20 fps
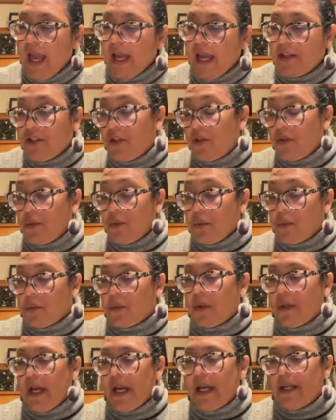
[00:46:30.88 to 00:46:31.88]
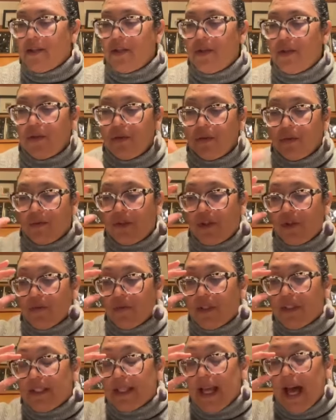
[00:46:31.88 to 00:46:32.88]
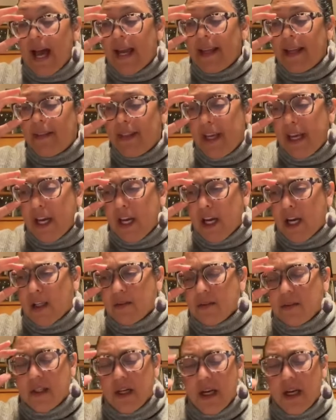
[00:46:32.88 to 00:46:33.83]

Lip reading: to reside there.